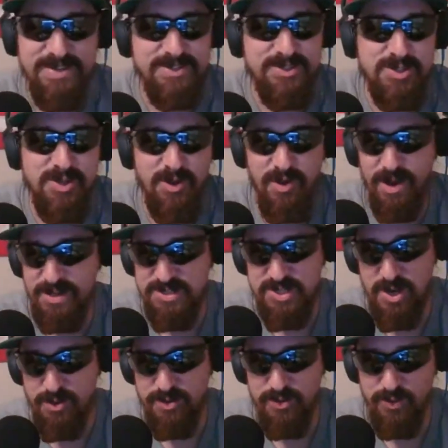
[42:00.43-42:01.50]
So I'll
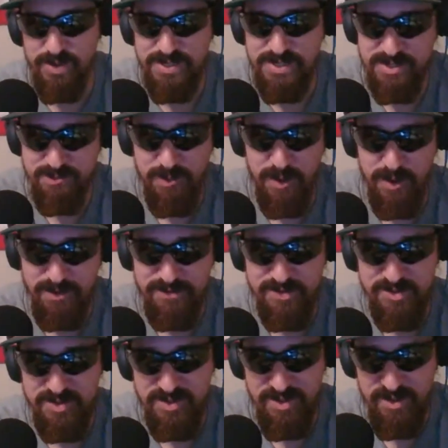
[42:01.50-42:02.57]
start with Reese's
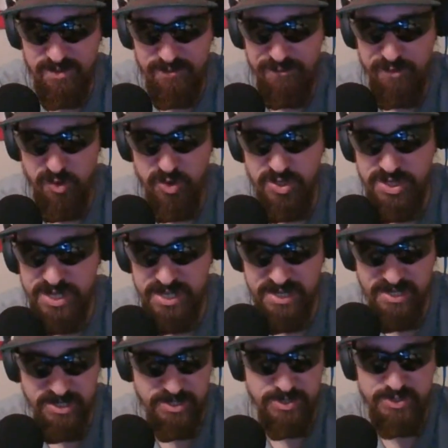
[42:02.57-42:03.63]
Puffs. For
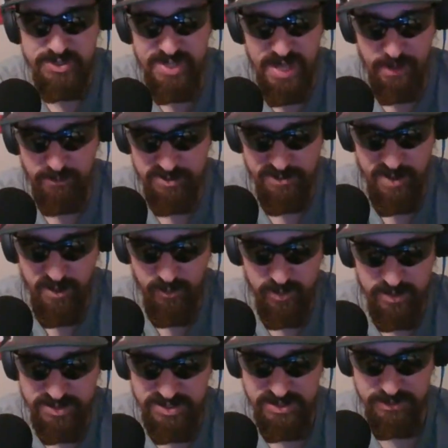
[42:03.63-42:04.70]
years, that was my
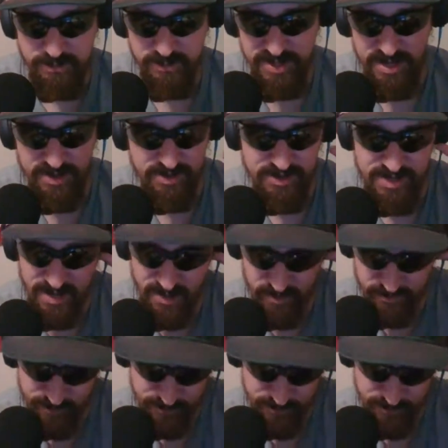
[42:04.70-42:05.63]
one seed without a doubt.